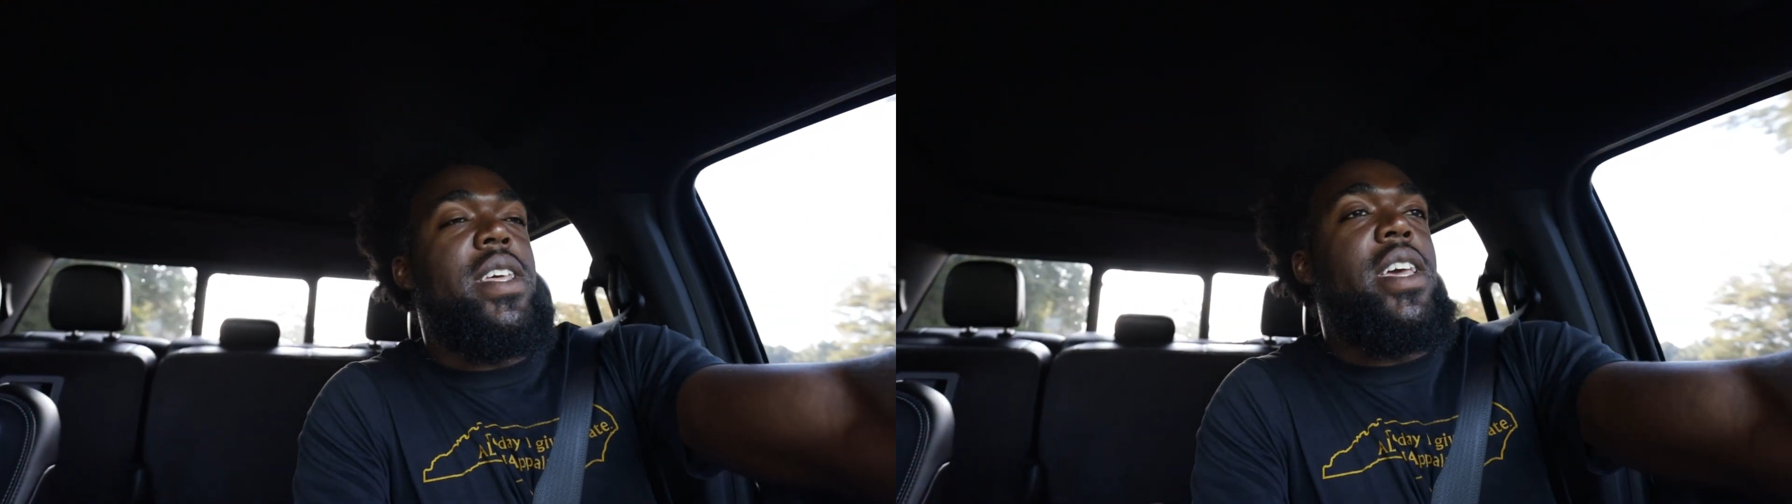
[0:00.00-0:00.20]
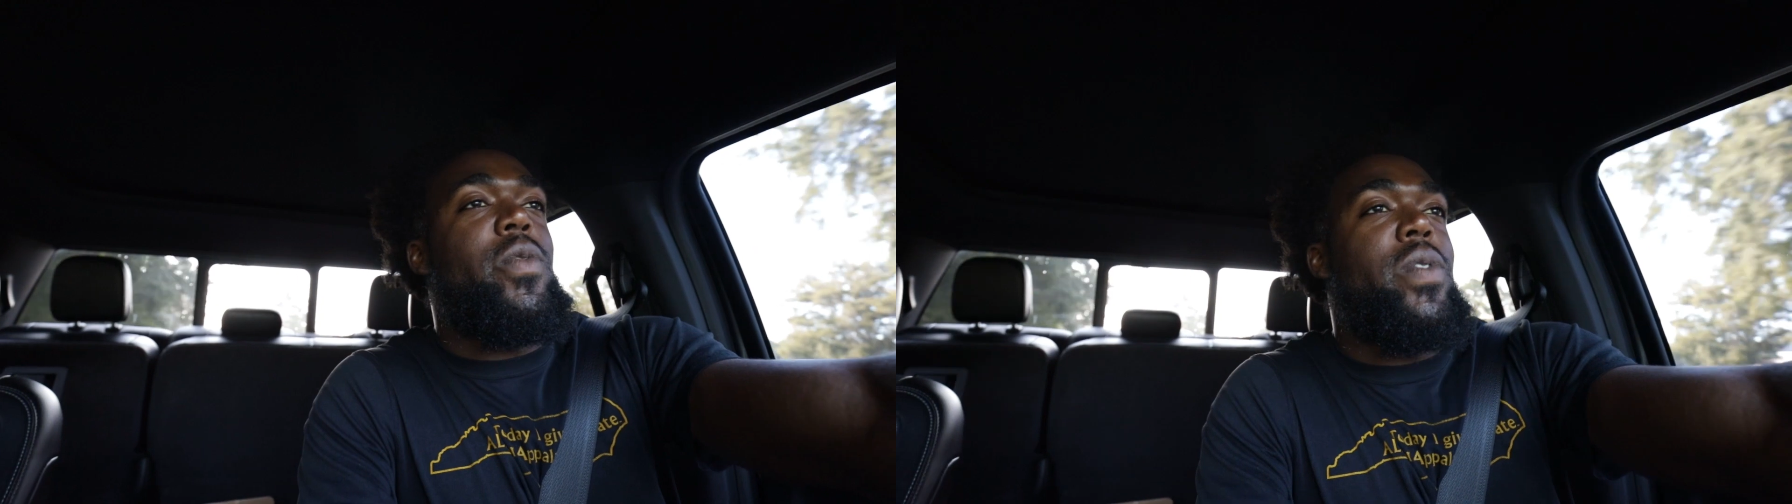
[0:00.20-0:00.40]
And
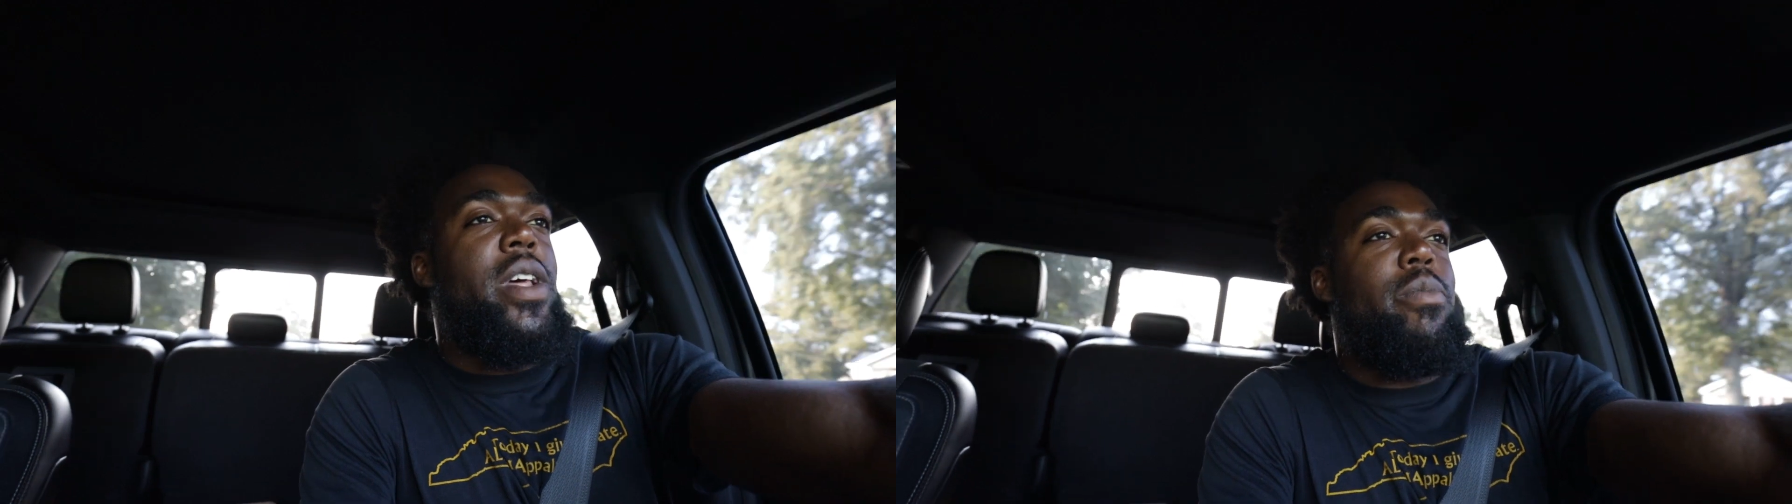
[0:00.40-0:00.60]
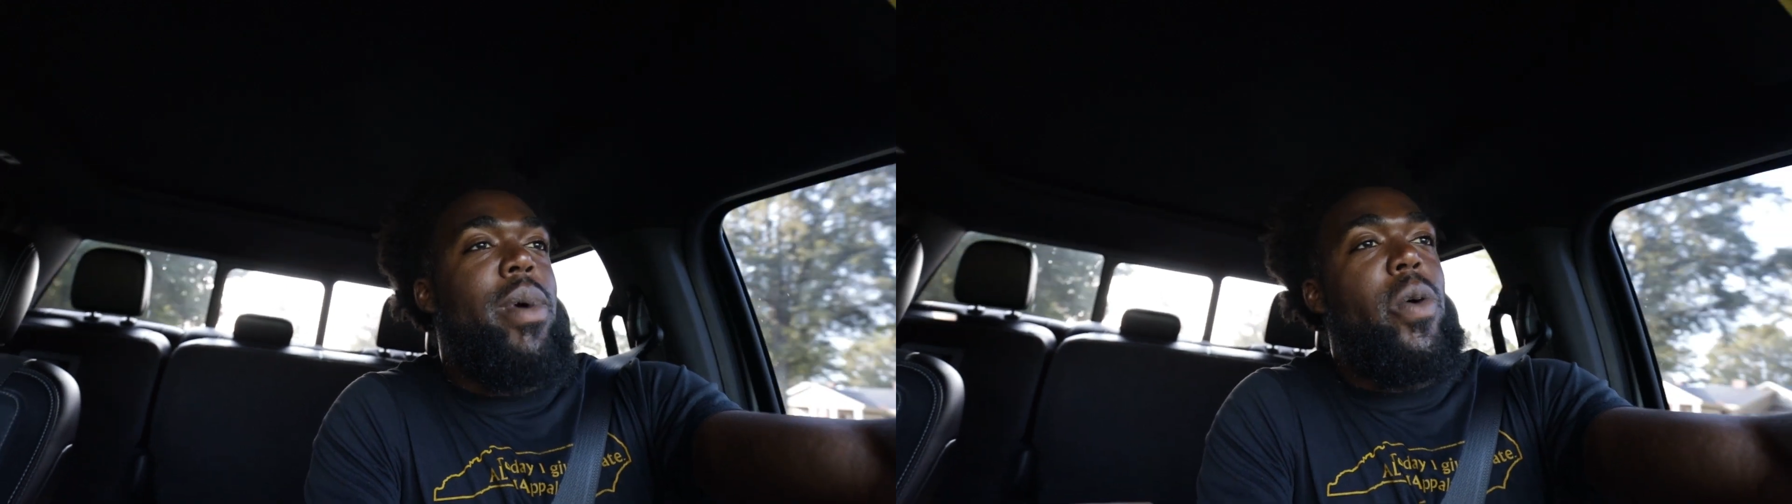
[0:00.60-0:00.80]
then
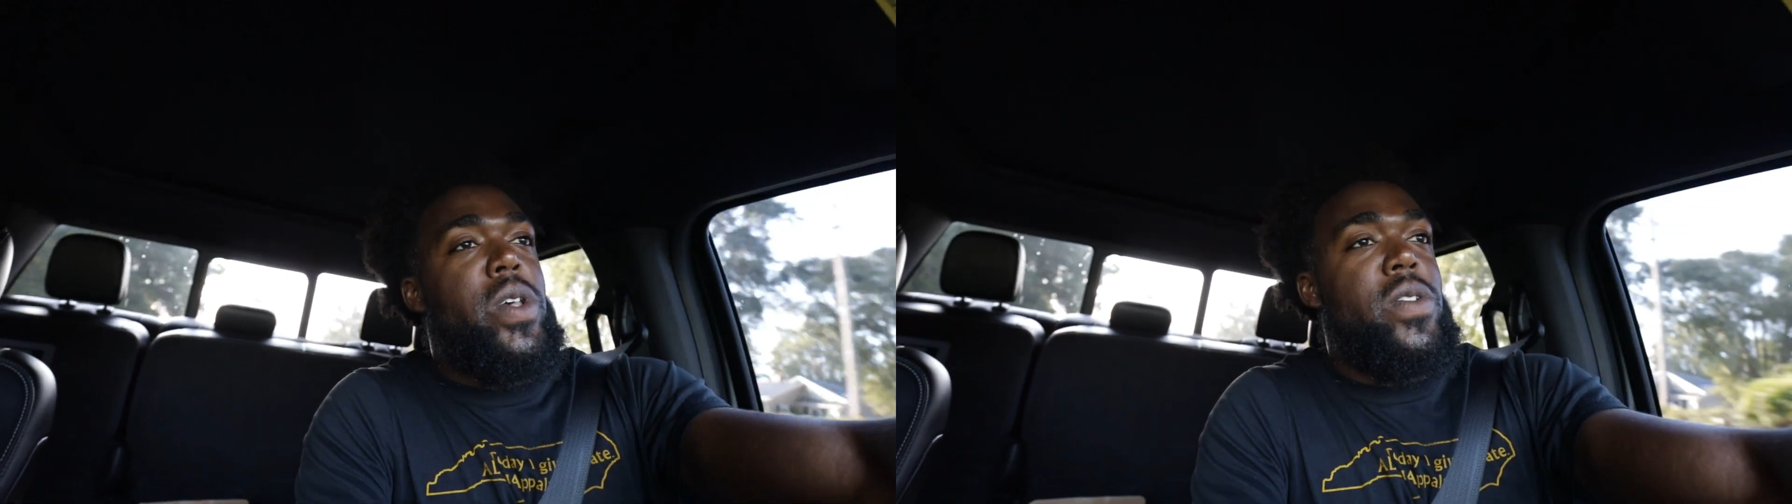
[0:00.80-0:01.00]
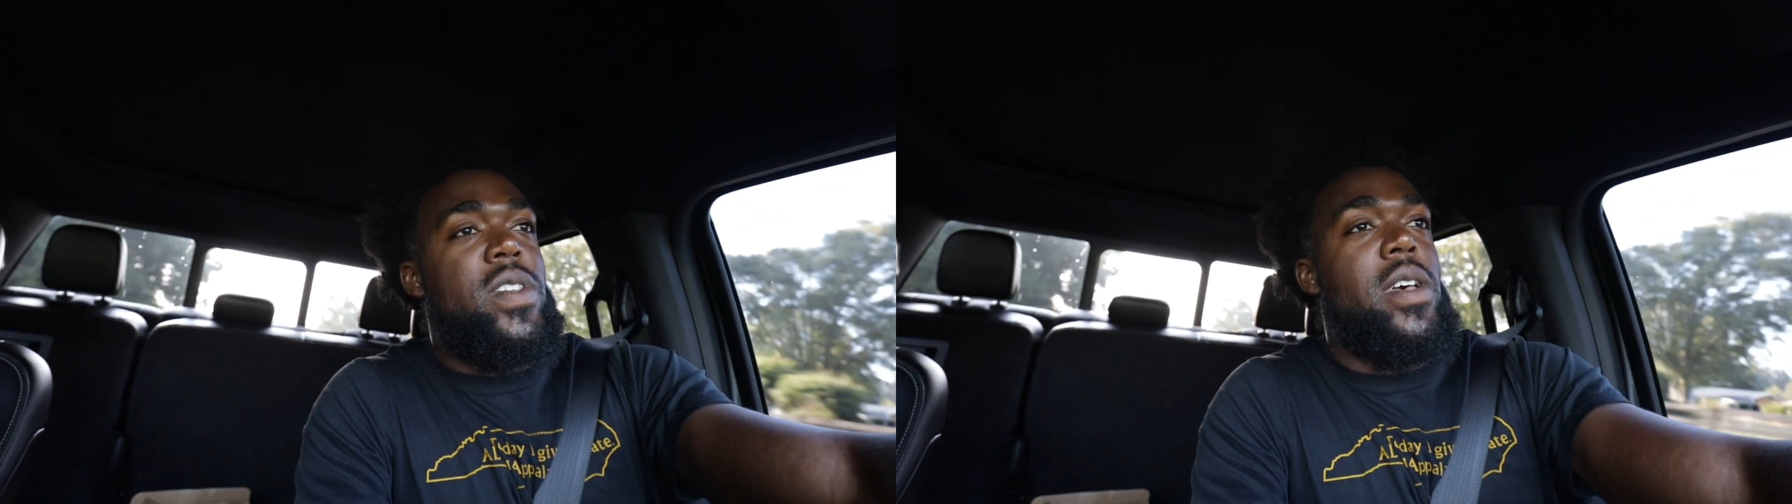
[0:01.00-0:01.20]
whenever my
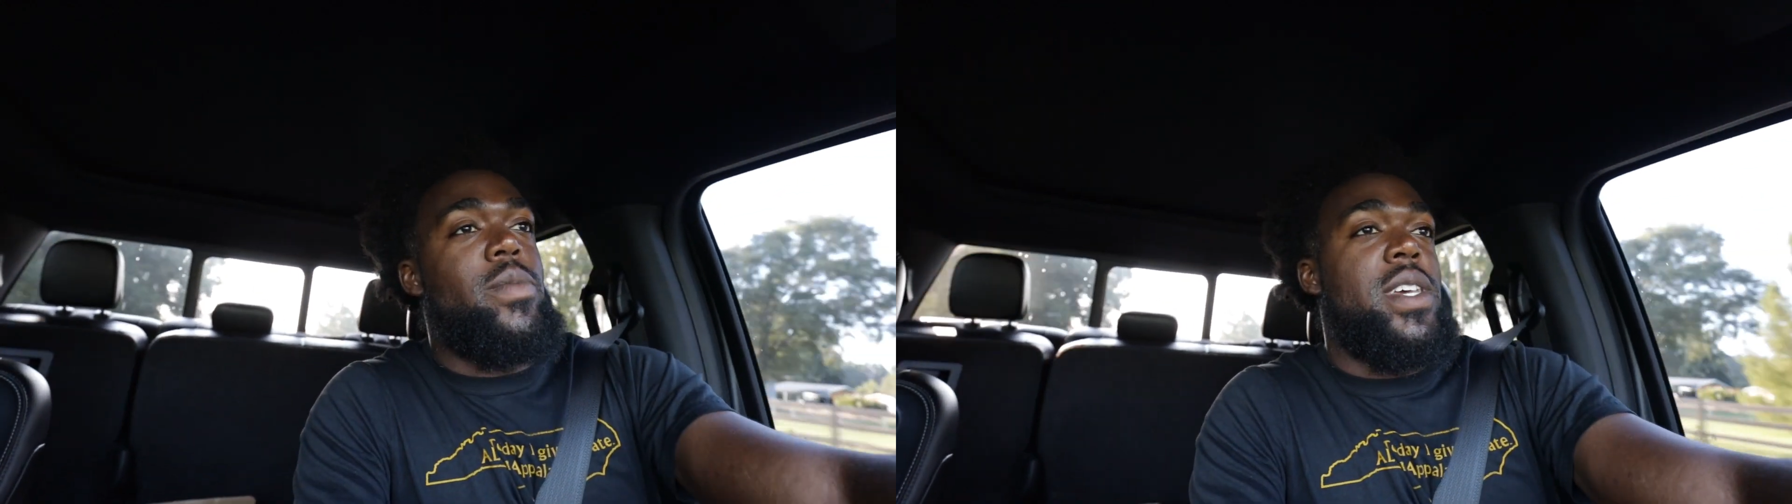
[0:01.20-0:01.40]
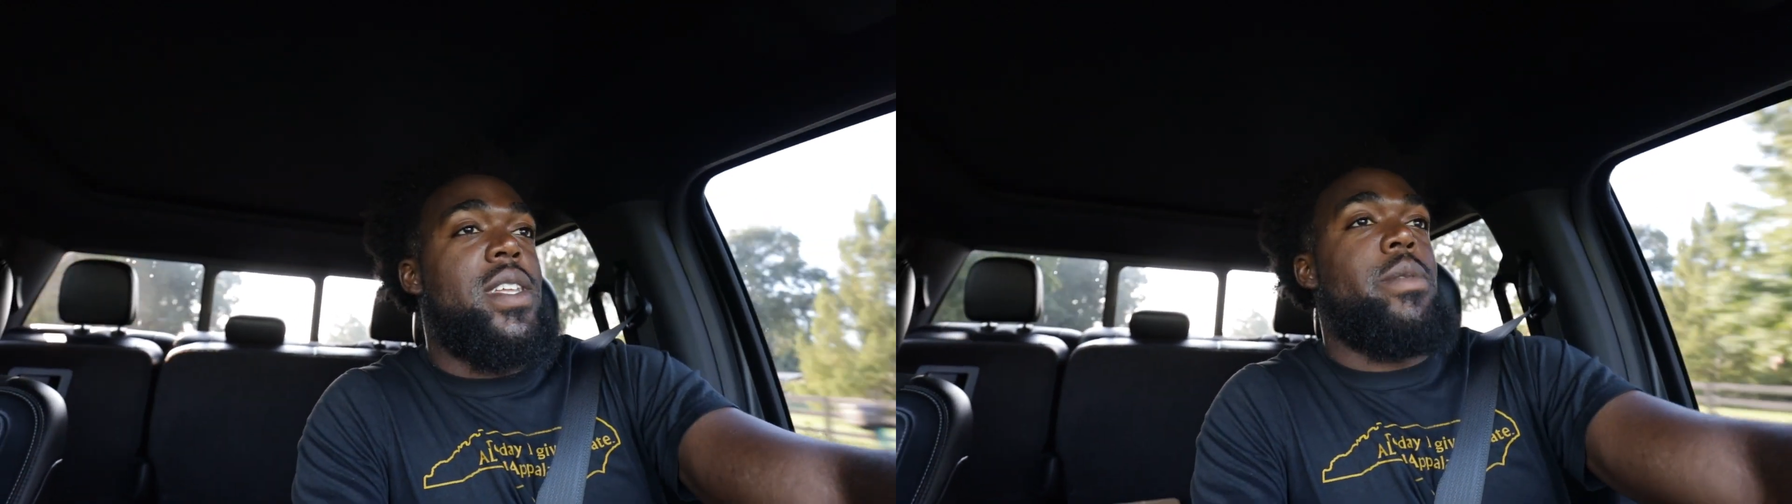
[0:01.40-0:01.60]
wheels
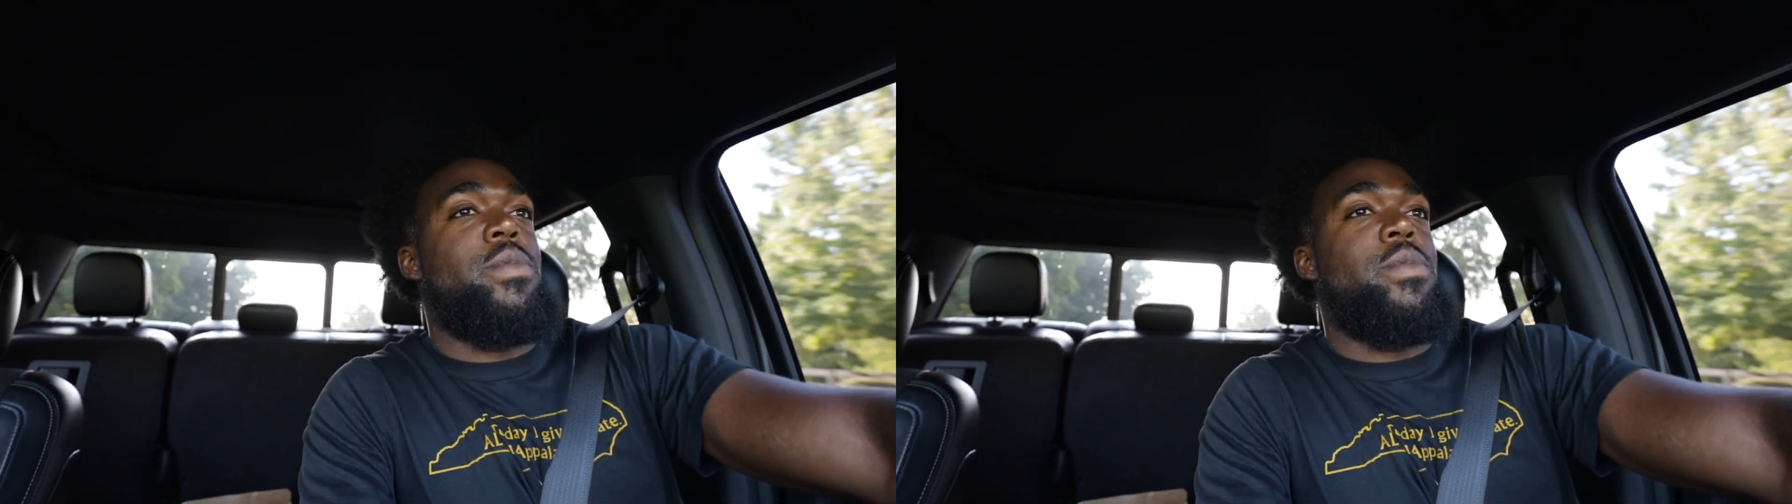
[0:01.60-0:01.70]
come in,